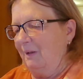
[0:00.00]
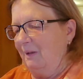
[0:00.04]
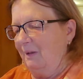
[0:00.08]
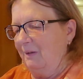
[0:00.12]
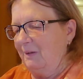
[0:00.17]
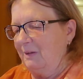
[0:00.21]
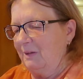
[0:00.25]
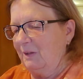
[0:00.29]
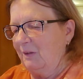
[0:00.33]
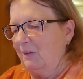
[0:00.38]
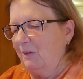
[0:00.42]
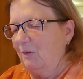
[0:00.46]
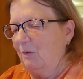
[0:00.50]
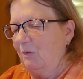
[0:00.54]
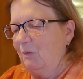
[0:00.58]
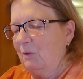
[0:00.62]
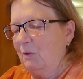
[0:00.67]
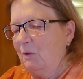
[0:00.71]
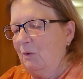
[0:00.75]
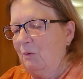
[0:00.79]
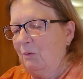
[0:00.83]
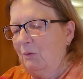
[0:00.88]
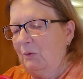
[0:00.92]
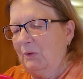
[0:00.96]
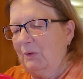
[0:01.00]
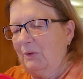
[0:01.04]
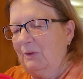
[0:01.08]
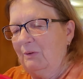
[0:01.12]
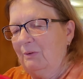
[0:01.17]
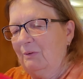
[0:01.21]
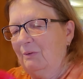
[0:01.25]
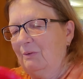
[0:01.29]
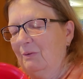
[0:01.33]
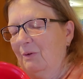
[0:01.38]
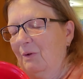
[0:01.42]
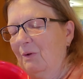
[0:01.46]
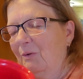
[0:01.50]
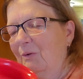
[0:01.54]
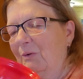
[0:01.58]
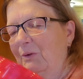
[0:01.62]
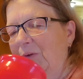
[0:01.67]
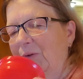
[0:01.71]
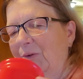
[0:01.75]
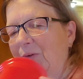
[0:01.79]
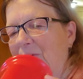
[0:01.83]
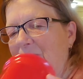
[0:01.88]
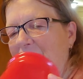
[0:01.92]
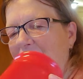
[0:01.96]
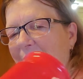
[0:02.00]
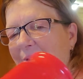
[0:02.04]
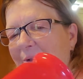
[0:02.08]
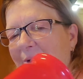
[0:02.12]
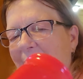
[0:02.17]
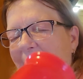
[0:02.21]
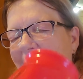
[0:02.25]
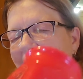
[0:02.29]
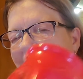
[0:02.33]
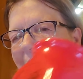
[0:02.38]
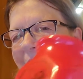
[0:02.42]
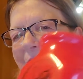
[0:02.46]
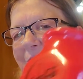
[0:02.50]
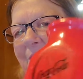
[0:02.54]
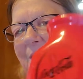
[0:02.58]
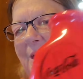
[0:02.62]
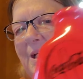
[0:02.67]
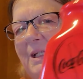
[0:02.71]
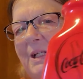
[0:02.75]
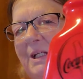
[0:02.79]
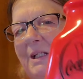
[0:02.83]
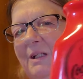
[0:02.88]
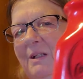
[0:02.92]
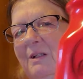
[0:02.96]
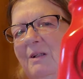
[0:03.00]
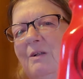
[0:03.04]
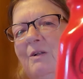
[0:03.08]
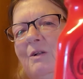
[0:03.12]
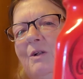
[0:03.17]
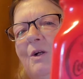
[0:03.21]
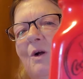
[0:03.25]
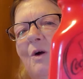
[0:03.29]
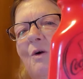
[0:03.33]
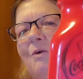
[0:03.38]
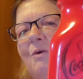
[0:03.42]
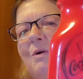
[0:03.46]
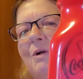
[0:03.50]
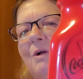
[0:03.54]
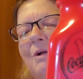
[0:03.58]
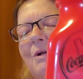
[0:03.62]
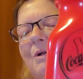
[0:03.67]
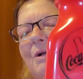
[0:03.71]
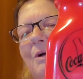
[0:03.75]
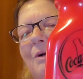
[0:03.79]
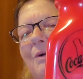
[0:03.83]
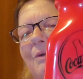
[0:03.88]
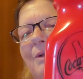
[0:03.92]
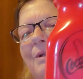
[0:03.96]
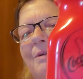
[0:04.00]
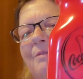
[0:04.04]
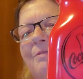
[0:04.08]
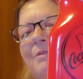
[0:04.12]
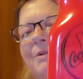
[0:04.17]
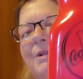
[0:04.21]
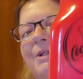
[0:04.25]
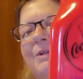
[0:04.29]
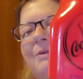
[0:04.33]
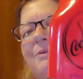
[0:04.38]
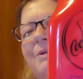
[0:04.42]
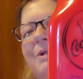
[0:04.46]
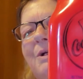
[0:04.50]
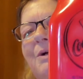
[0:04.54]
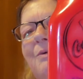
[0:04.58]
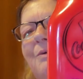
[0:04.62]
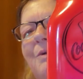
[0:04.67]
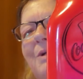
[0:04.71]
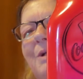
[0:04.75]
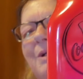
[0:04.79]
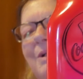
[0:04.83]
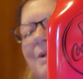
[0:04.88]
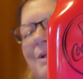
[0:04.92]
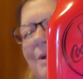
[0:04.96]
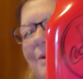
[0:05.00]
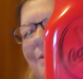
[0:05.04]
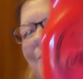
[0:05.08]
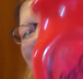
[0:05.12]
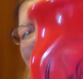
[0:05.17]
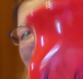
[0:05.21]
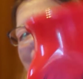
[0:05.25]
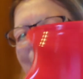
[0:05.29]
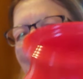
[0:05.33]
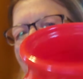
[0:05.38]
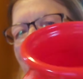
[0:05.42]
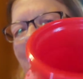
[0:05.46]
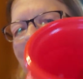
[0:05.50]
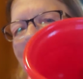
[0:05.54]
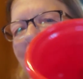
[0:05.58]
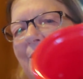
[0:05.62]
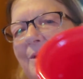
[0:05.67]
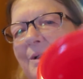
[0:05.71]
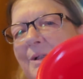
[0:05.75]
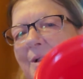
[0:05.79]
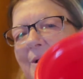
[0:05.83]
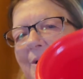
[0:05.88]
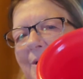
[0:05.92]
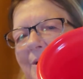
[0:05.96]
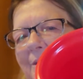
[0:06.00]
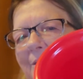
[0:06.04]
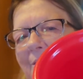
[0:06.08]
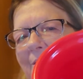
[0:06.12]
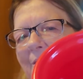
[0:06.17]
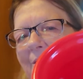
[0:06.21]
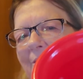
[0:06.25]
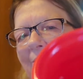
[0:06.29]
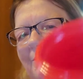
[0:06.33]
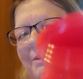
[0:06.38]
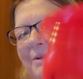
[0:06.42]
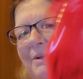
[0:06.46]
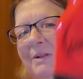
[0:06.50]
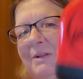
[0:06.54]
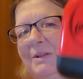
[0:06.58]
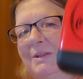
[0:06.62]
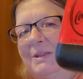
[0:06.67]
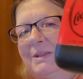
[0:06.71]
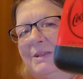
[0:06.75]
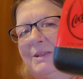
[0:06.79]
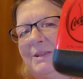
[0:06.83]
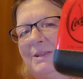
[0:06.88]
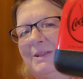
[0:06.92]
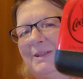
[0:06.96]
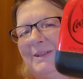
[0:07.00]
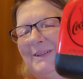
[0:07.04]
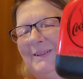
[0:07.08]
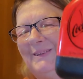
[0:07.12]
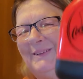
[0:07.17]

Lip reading: There's a little cooler holder thingy, Coca-Cola for you Coca-Cola lovers.